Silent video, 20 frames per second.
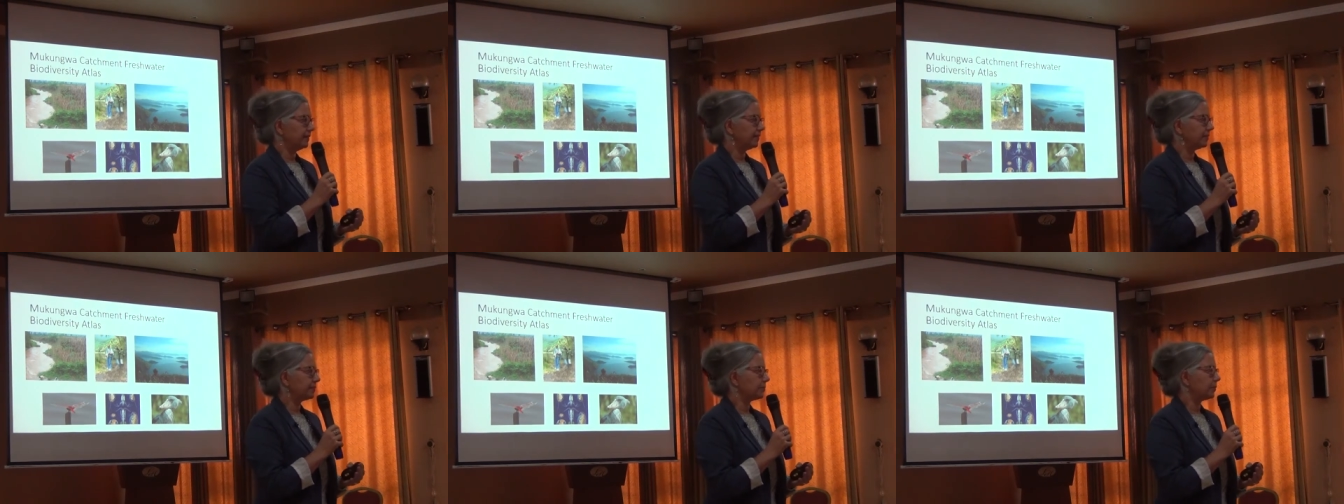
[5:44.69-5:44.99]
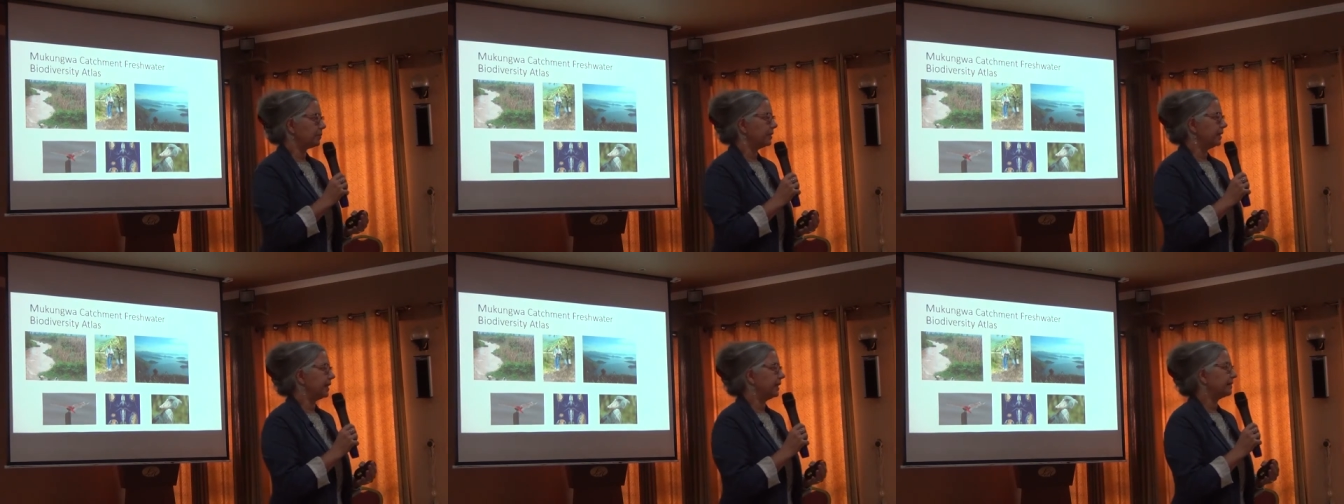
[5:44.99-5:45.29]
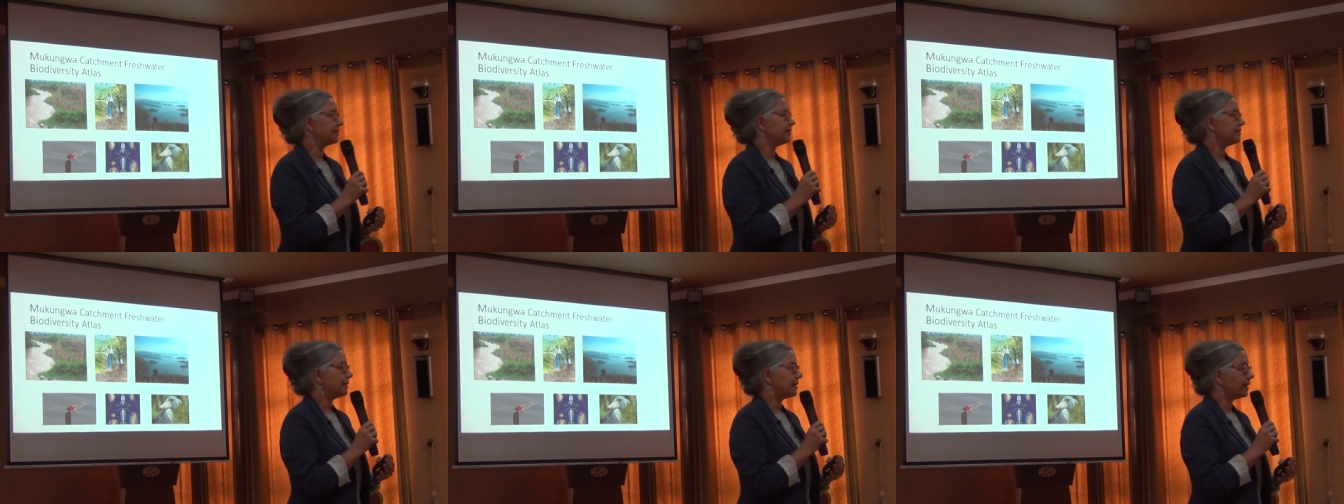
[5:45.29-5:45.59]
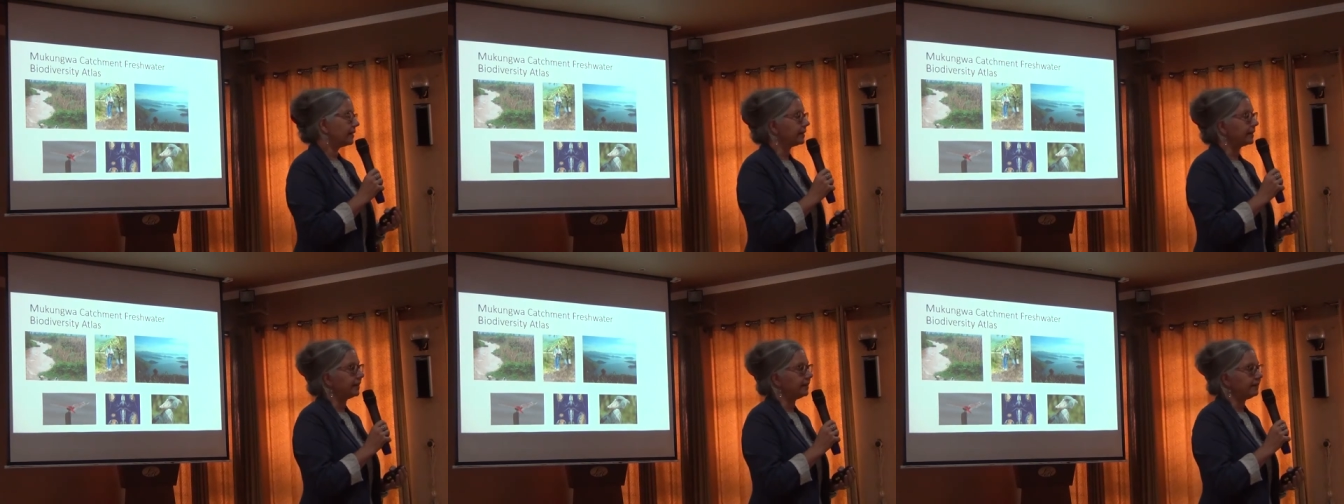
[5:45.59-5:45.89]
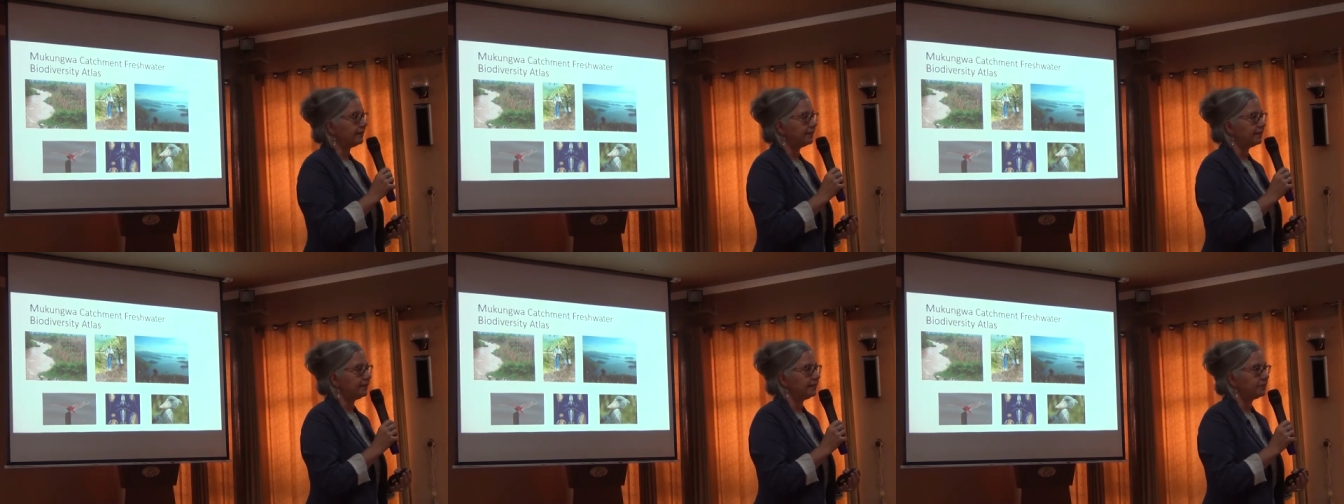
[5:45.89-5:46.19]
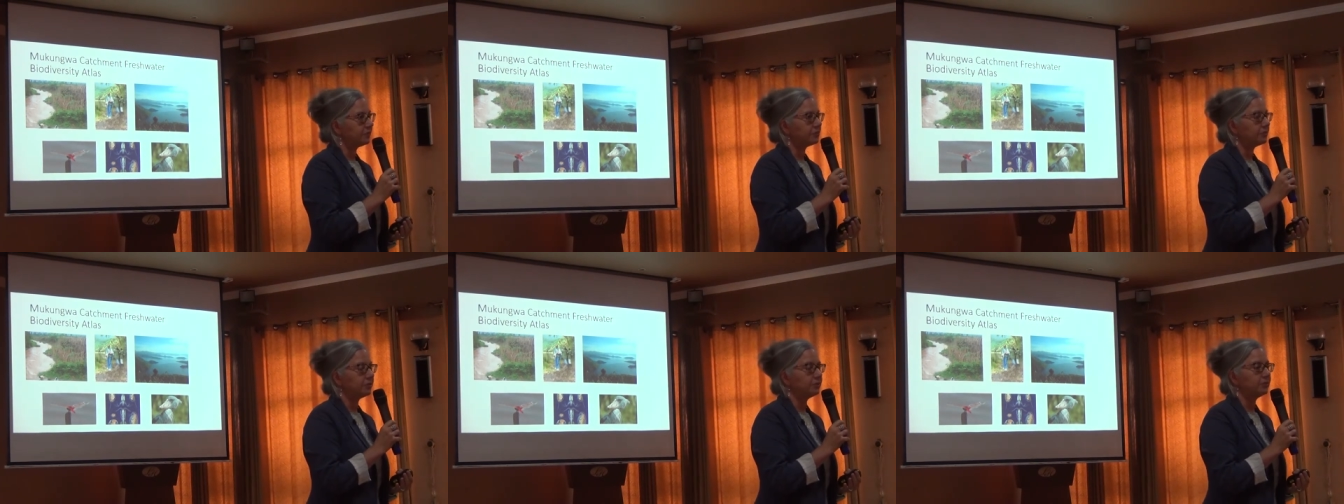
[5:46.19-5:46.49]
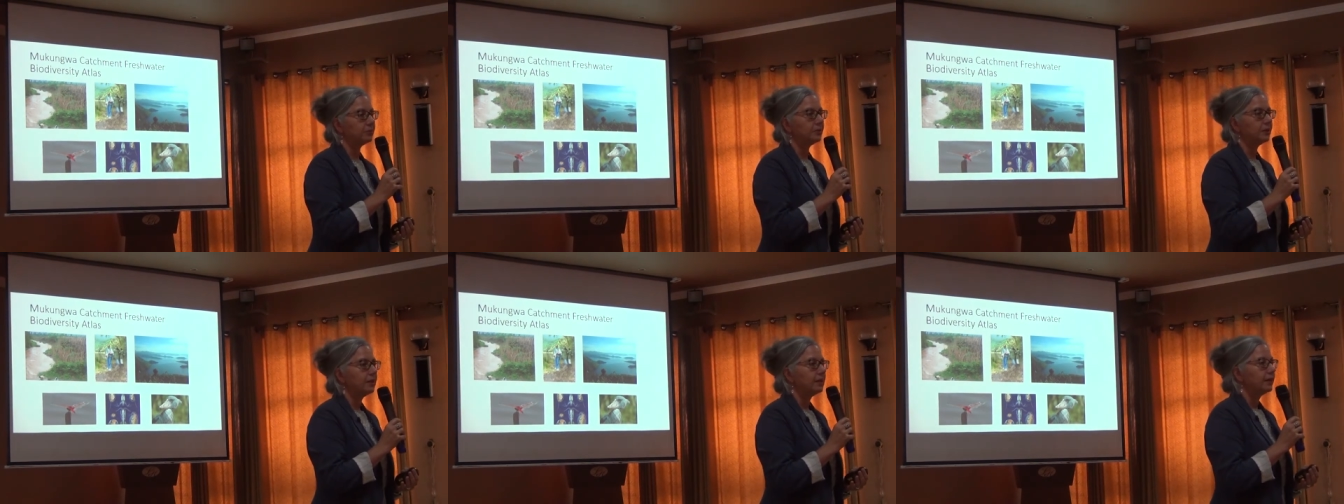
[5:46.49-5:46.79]
this morning, it's not easy
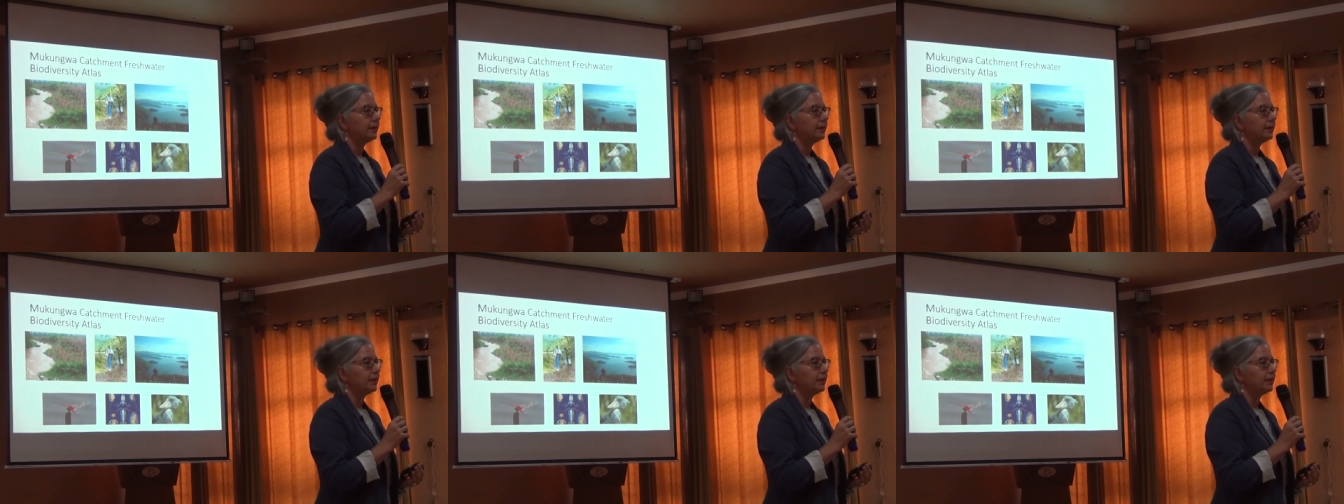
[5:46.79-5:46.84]
to,